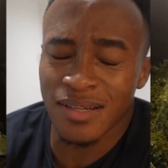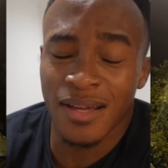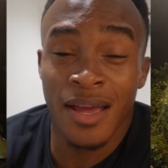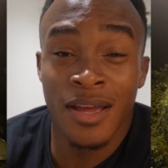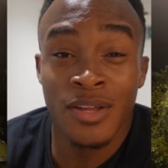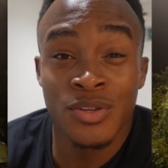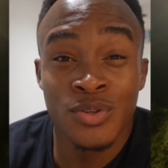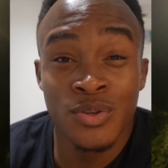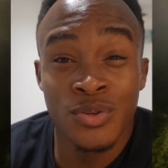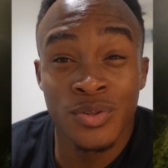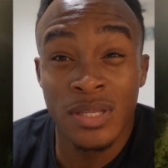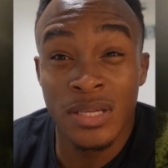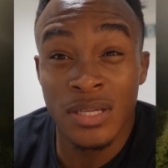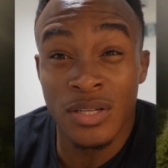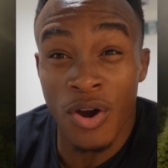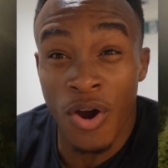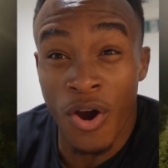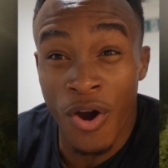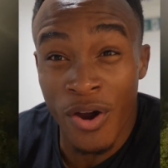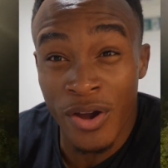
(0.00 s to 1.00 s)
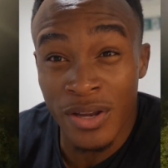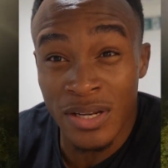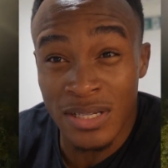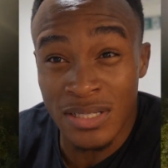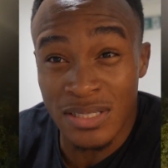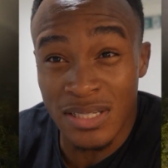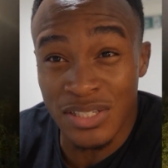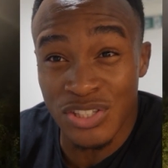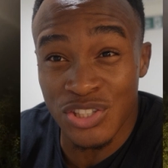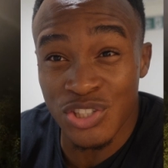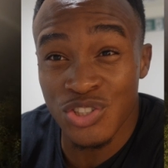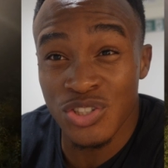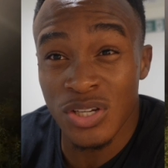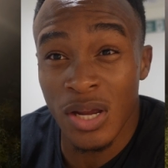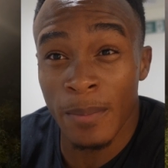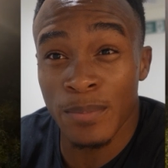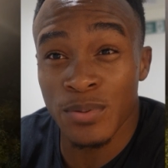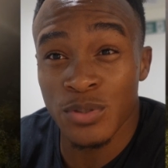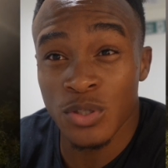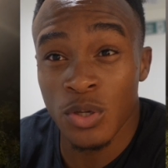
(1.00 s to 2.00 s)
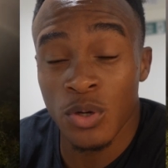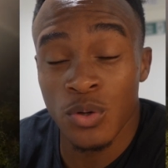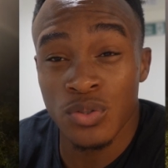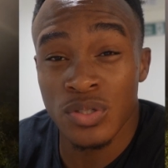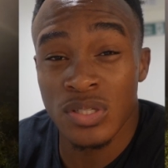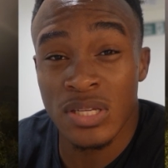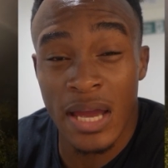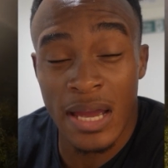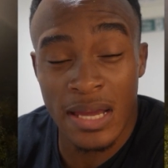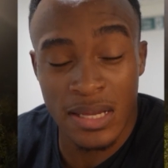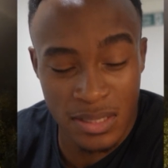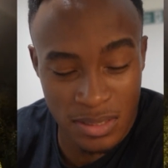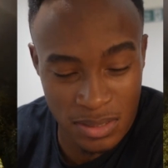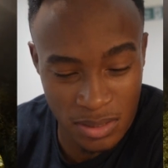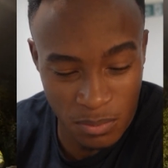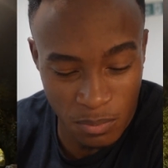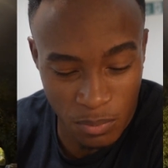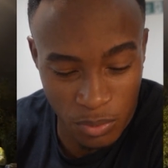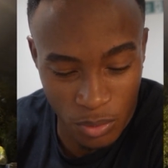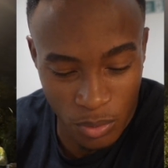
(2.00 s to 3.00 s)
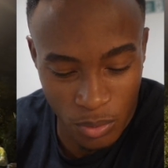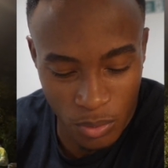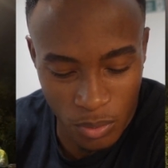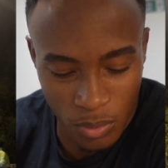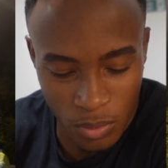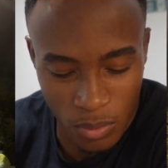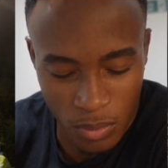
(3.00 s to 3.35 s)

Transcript: And you know that a harness is strapped so tightly, bro.